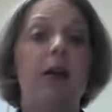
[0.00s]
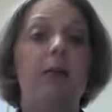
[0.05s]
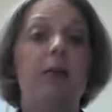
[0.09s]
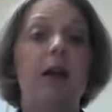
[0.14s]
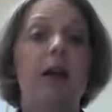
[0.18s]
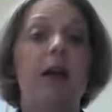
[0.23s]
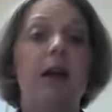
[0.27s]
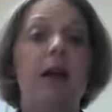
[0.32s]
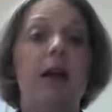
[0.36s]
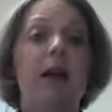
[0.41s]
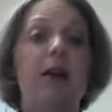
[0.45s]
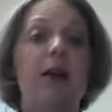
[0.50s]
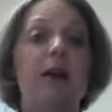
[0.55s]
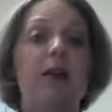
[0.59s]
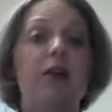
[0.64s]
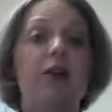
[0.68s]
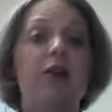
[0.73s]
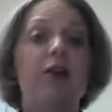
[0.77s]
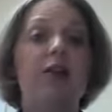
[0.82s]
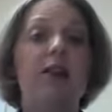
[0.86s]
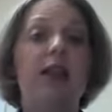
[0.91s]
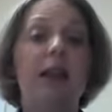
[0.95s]

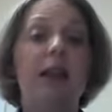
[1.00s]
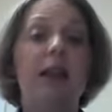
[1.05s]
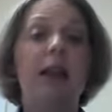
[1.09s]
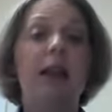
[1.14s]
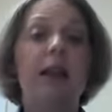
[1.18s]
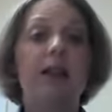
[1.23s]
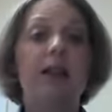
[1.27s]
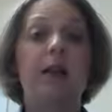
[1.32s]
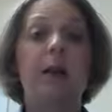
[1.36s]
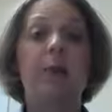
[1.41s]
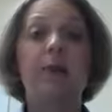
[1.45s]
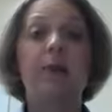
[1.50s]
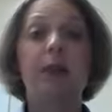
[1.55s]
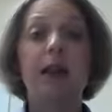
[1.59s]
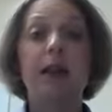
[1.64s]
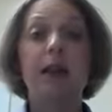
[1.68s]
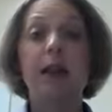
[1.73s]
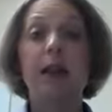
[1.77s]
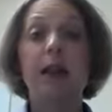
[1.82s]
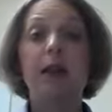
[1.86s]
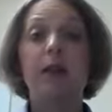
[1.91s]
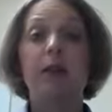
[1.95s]
because you didn't let
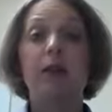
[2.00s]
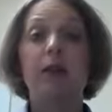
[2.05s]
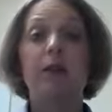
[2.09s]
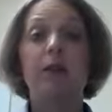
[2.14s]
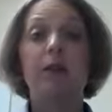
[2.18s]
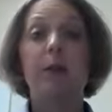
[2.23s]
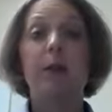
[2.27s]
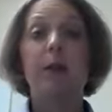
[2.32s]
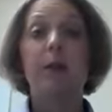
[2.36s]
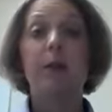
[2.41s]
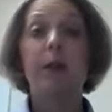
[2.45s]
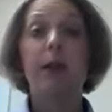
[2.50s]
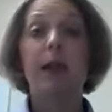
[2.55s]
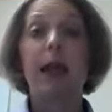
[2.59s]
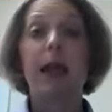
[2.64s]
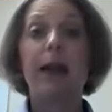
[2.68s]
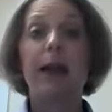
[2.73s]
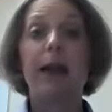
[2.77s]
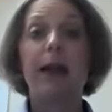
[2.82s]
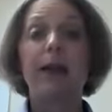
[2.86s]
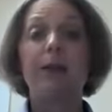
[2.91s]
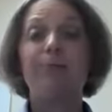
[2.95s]
something heal from the
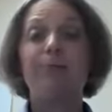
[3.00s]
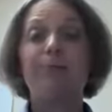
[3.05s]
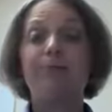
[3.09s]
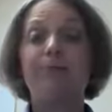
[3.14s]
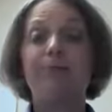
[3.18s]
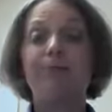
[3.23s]
beginning.